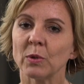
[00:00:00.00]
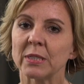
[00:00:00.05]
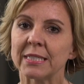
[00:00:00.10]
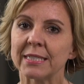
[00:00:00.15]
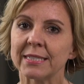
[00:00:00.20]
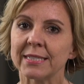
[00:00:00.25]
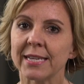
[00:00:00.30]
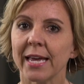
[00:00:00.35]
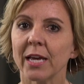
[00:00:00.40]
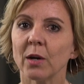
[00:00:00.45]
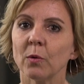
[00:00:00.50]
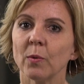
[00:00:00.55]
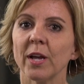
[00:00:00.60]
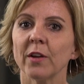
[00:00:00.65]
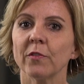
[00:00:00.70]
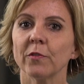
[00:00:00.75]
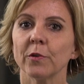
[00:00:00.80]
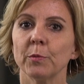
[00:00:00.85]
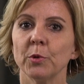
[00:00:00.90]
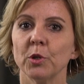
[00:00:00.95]
would stay away
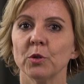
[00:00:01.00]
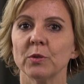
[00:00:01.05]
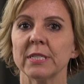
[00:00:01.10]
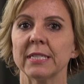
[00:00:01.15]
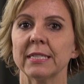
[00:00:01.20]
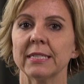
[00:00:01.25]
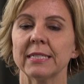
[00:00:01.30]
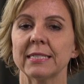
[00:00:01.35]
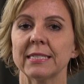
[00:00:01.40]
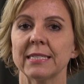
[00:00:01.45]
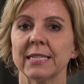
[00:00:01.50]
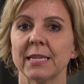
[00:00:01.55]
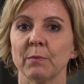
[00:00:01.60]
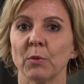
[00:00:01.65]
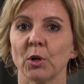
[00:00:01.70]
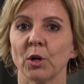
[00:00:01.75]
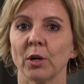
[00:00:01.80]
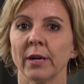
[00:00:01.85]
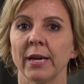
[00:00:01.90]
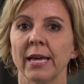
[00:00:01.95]
from using a
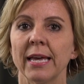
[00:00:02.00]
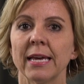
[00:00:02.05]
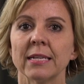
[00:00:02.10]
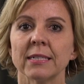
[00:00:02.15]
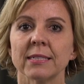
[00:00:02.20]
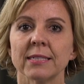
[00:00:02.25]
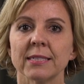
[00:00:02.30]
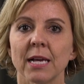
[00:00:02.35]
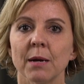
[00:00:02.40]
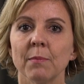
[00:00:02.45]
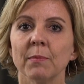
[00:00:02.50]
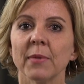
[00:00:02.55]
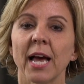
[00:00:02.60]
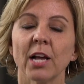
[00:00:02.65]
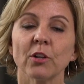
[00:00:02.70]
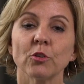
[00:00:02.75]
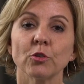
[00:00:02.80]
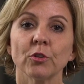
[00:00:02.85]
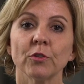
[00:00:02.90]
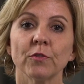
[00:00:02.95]
steamer. Some
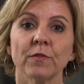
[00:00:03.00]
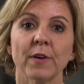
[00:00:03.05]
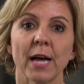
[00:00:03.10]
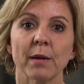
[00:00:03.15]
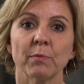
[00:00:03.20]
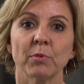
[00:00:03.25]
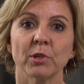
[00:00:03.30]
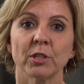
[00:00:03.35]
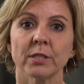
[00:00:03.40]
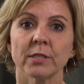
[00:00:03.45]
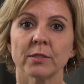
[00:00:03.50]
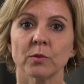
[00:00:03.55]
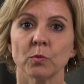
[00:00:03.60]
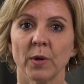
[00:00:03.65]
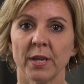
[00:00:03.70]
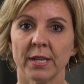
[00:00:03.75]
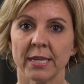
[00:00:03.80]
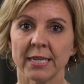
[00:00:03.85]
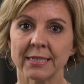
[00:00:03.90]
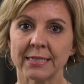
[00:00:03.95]
natural fibers,
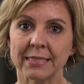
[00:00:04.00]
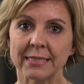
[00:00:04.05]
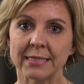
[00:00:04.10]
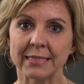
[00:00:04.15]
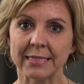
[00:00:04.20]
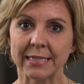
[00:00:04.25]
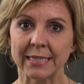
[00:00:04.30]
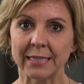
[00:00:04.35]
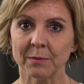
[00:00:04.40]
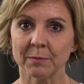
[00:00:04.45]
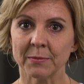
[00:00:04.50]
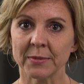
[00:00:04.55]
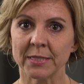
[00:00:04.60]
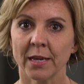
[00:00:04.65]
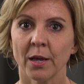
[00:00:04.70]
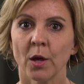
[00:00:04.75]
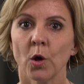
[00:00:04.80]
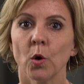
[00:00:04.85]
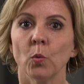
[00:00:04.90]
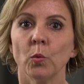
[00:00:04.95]
when it's steamed,
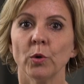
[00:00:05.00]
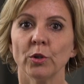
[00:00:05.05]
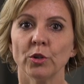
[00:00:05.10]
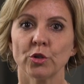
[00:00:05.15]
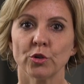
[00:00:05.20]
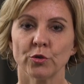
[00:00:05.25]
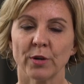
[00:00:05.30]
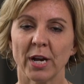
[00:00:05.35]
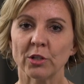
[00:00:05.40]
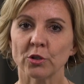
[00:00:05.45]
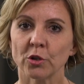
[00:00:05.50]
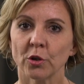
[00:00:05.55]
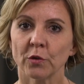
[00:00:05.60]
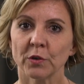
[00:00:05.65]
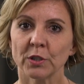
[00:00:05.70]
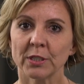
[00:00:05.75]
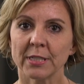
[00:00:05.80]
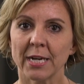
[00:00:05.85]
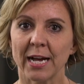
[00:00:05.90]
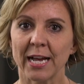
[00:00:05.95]
will stretch
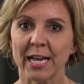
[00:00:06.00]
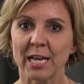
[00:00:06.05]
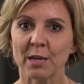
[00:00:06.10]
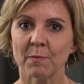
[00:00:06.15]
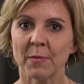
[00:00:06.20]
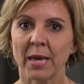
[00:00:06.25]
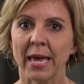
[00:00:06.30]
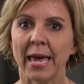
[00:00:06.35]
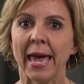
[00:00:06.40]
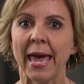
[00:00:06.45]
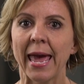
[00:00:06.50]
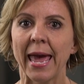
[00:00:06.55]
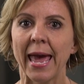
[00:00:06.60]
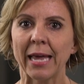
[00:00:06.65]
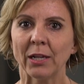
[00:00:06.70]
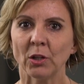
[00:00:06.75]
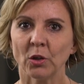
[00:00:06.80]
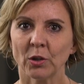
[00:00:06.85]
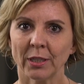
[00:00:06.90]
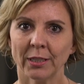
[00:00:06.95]
over time
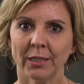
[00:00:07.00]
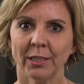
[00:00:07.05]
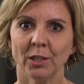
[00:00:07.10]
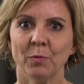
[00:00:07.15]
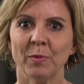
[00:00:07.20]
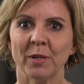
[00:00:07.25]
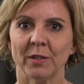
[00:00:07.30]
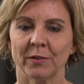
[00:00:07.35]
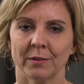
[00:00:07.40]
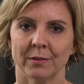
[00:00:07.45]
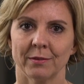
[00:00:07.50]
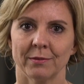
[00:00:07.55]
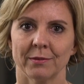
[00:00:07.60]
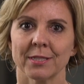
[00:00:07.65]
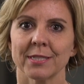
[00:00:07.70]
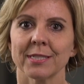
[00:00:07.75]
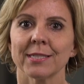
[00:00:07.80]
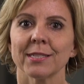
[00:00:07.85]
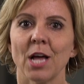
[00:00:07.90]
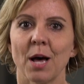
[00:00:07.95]
and look a little bit
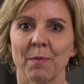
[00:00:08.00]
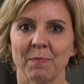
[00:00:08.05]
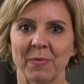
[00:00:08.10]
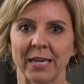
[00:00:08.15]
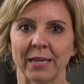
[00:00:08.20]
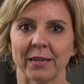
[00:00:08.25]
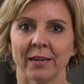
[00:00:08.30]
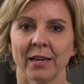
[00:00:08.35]
sloppy.